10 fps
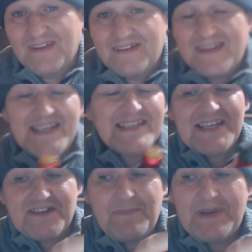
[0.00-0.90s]
these
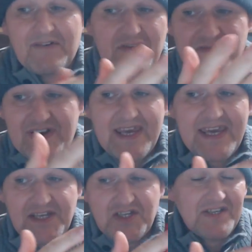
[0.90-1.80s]
things have been around for
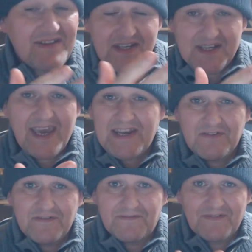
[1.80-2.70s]
ages, this kind
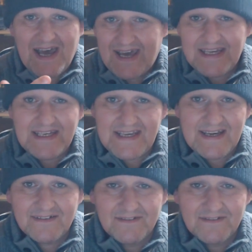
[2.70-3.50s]
of idea.